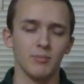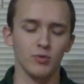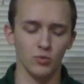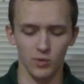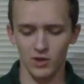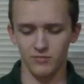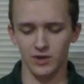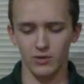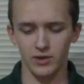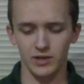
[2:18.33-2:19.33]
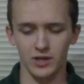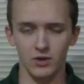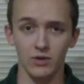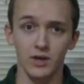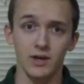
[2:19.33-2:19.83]
Pro Qualifier right
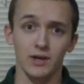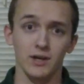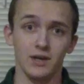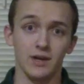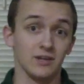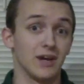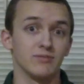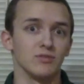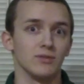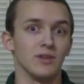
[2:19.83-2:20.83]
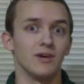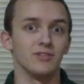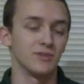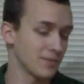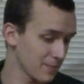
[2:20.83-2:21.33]
now, and I absolutely
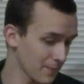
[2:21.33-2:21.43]
love it.